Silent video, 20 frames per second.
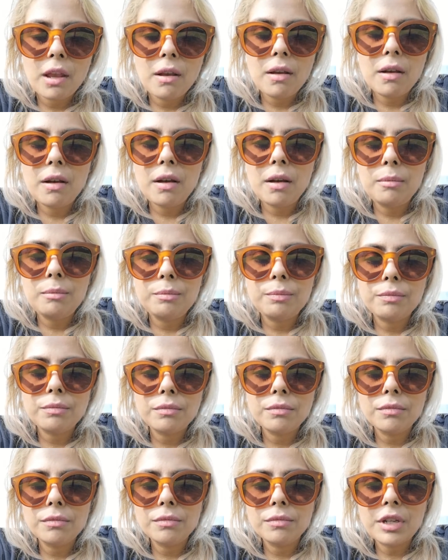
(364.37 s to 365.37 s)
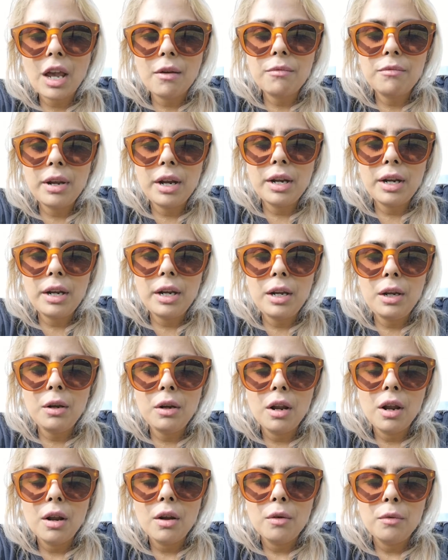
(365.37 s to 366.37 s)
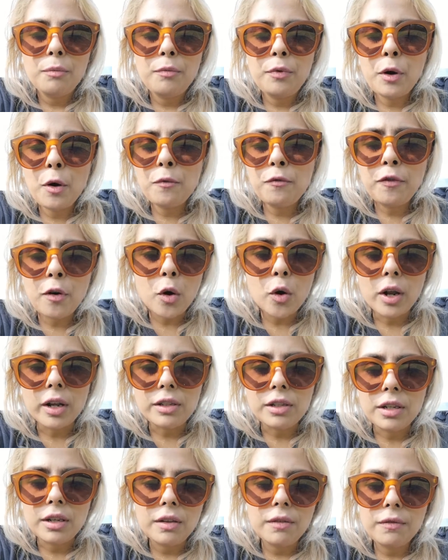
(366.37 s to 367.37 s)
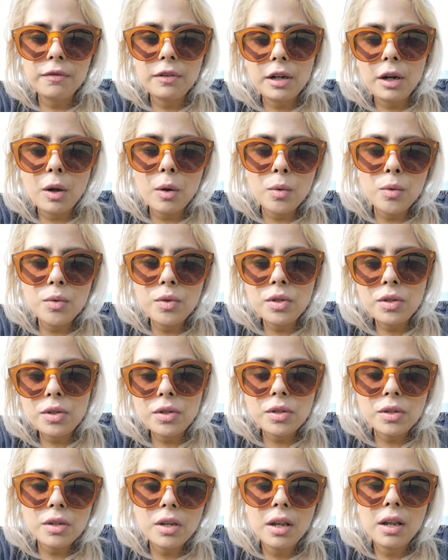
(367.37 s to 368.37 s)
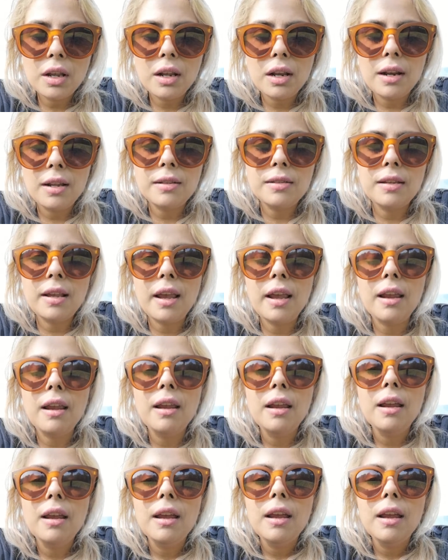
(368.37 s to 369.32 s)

um, very provocative clothes, let's say.